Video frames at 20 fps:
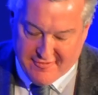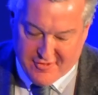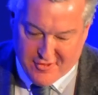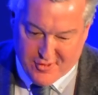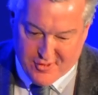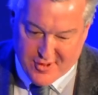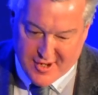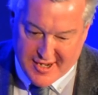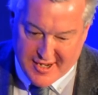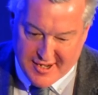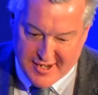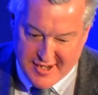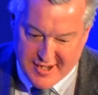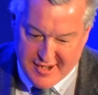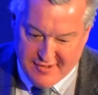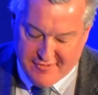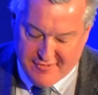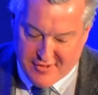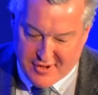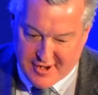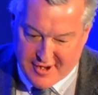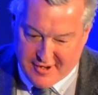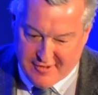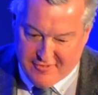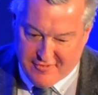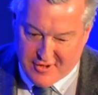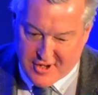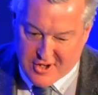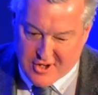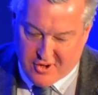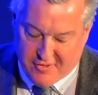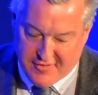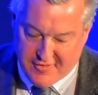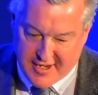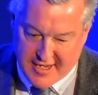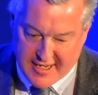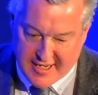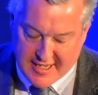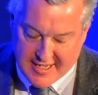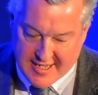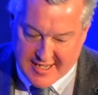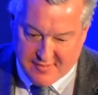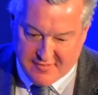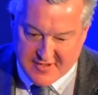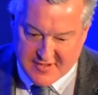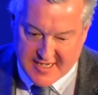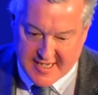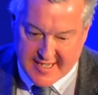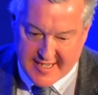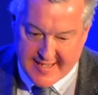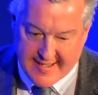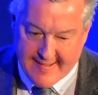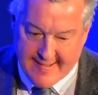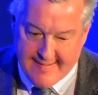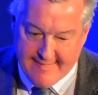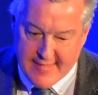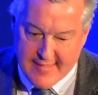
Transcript: for a coffee, cup of tea.